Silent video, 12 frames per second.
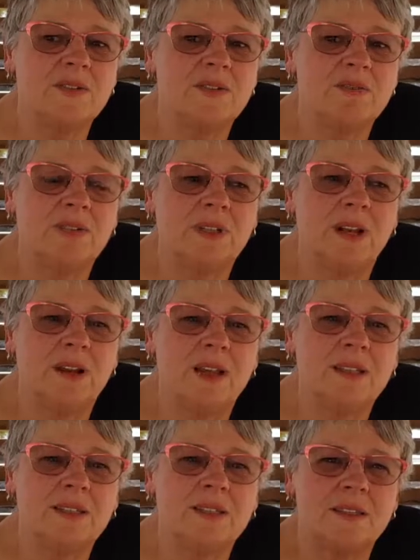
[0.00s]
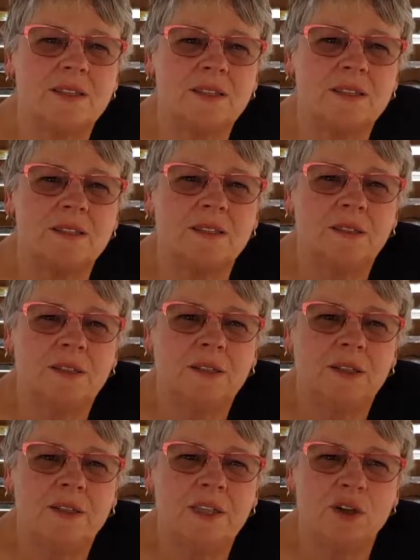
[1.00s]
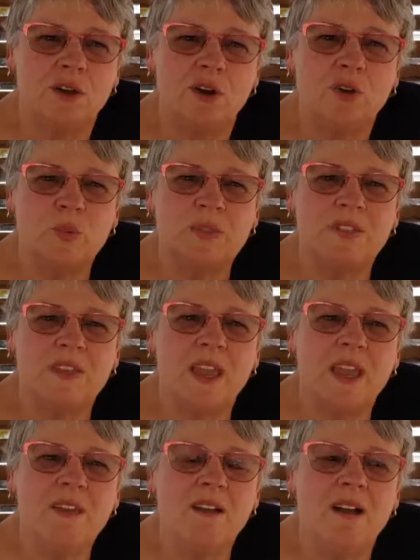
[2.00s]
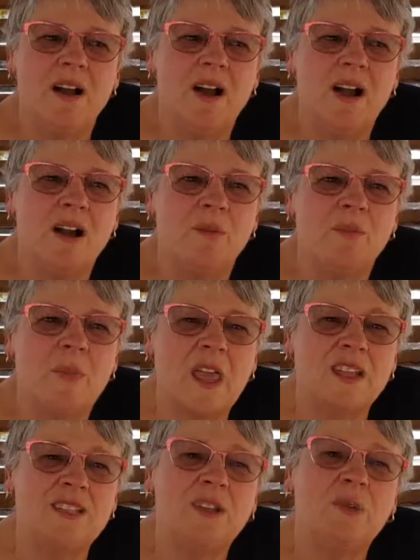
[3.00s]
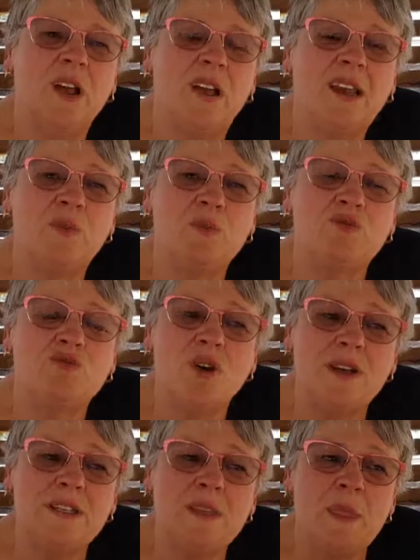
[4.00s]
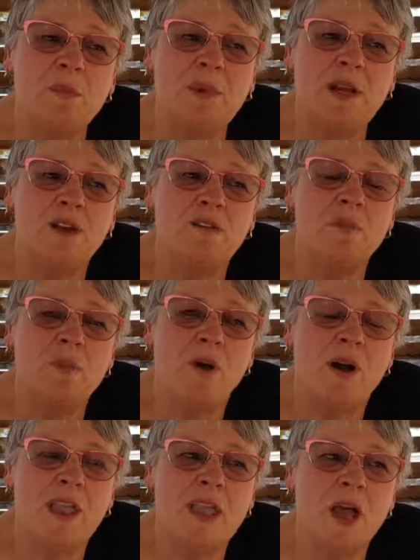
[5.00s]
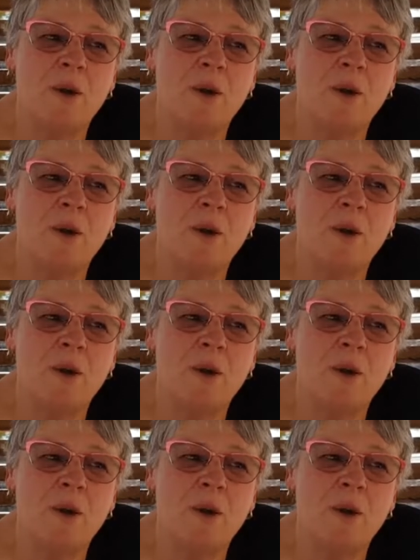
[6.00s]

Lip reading: to realise that God was there, I said, and it was right in the middle of my